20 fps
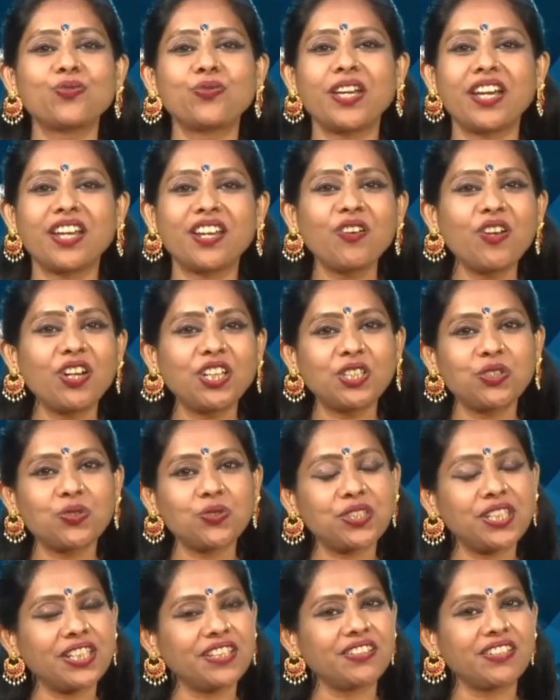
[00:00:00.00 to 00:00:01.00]
we are not
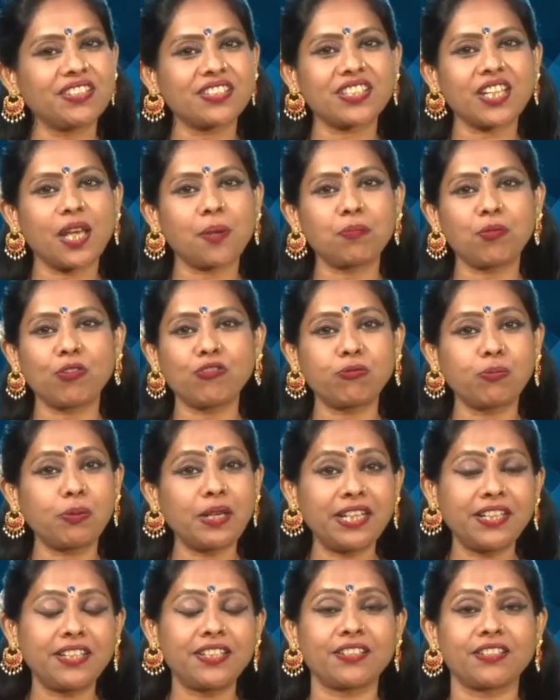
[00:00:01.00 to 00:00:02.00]
using this type of
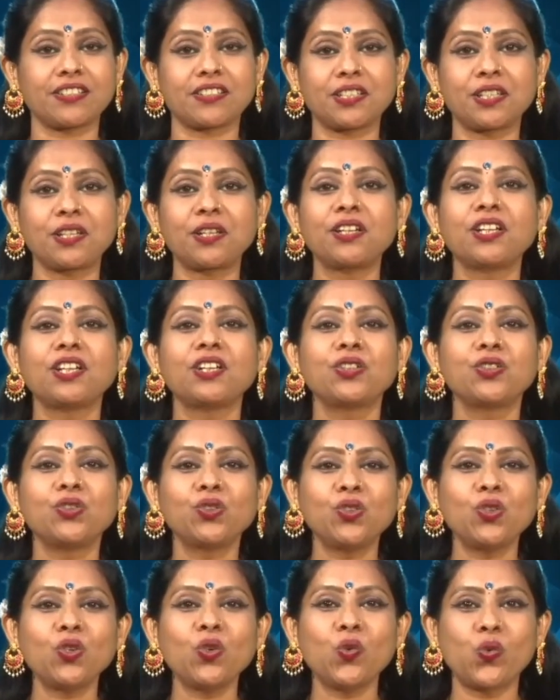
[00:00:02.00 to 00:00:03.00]
printers. You
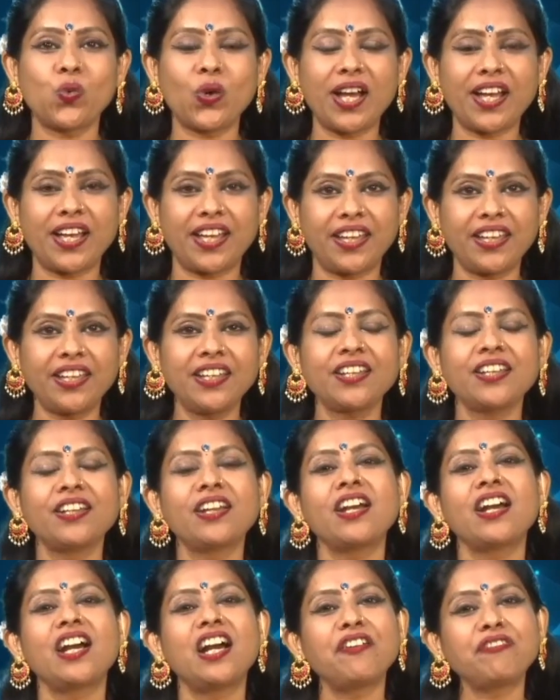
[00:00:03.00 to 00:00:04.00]
know why?
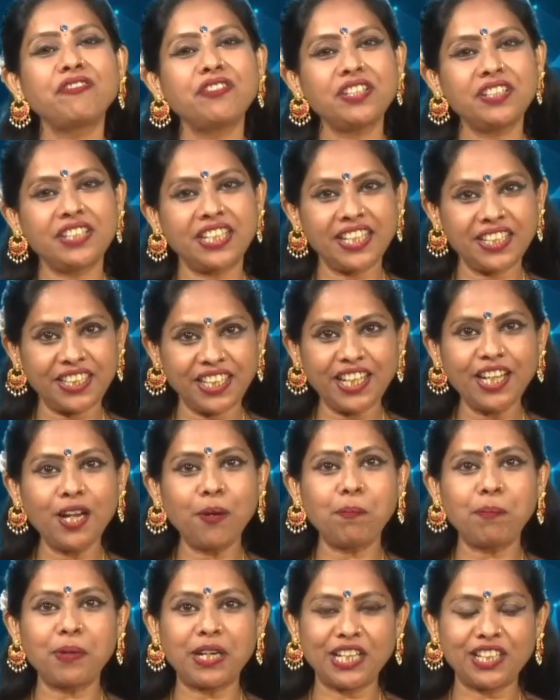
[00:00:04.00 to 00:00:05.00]
After taking a
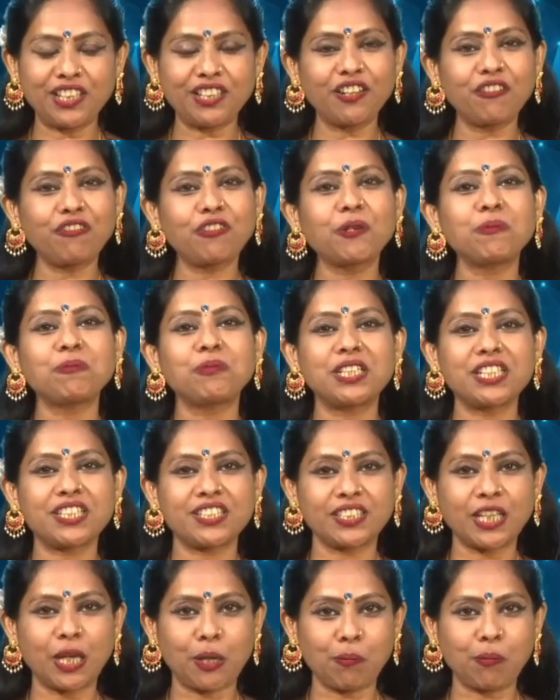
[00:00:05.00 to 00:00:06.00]
printer from this
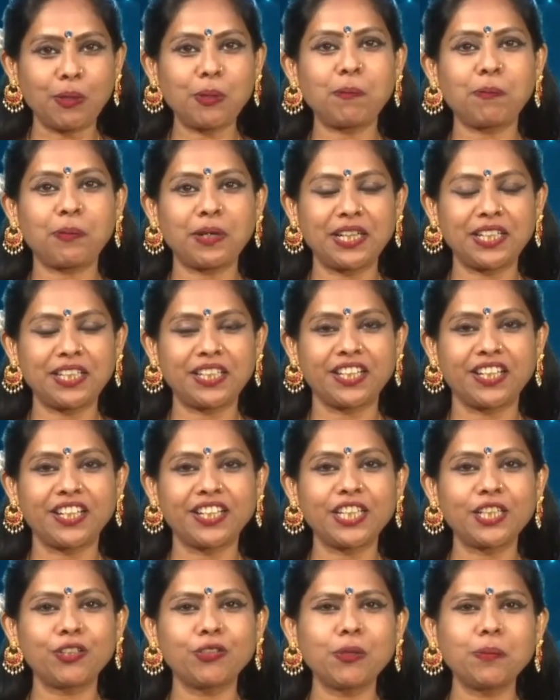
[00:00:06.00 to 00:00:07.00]
thermal printer,
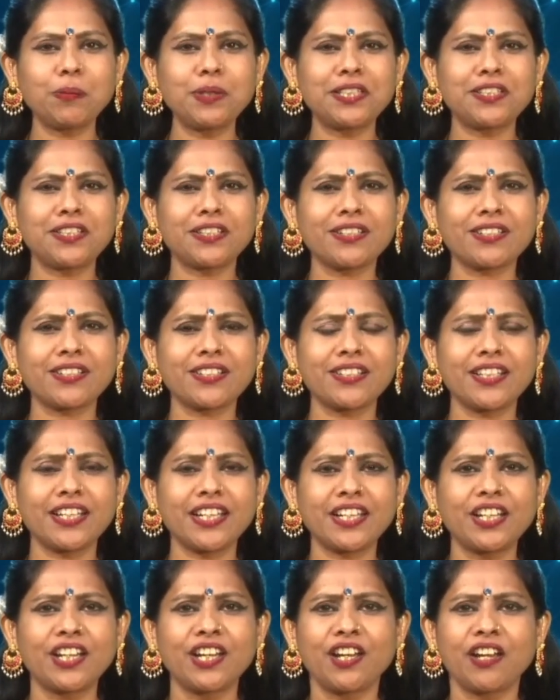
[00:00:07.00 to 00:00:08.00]
it will be just
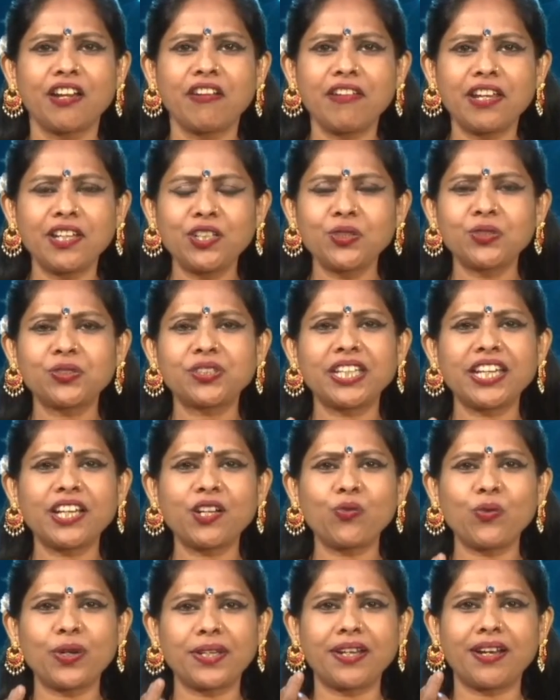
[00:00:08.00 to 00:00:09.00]
like when you take
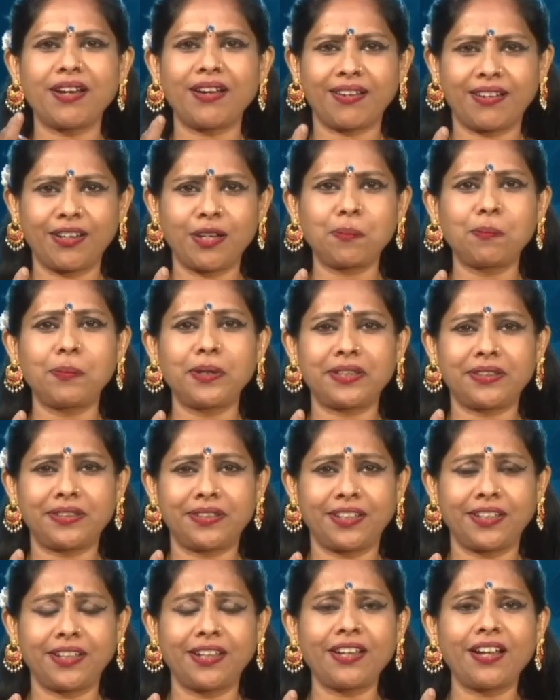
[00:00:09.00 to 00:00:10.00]
one
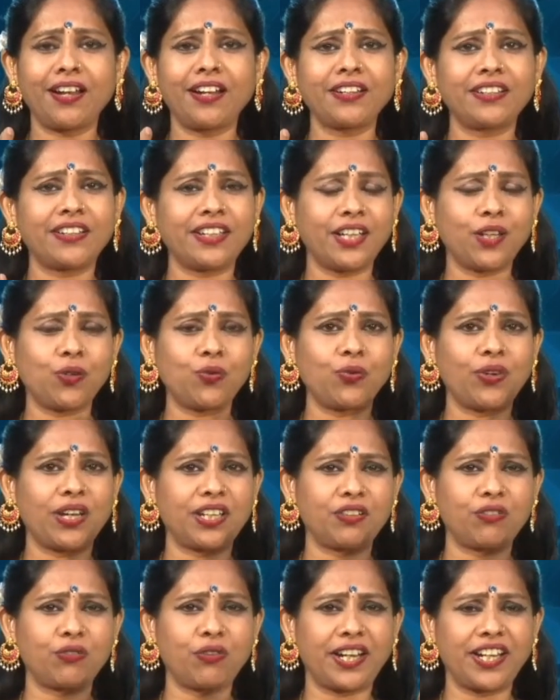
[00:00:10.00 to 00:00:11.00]
agarbatti and take
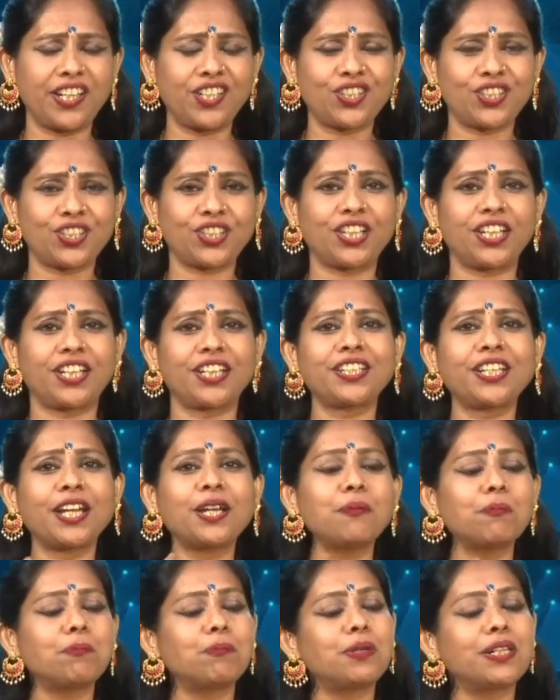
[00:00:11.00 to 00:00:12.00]
one white sheet
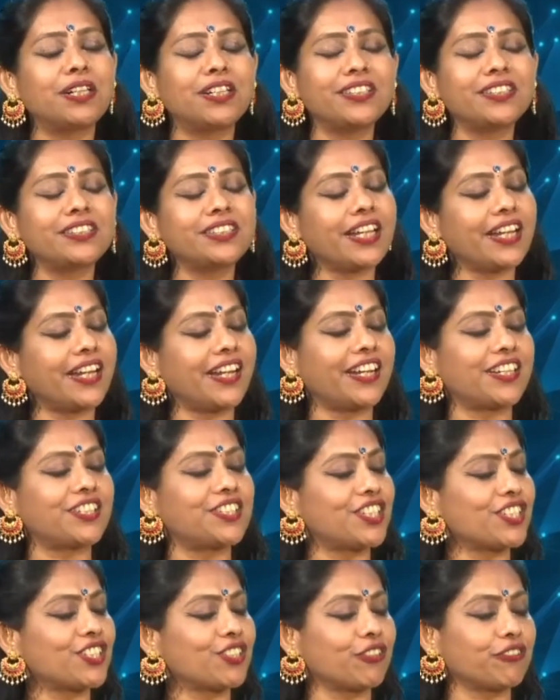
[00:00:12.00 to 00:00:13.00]
and burn the
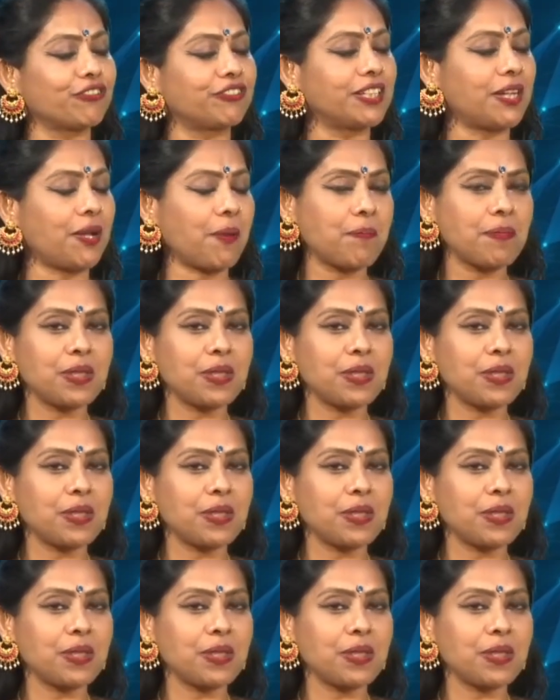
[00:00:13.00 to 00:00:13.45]
edges of the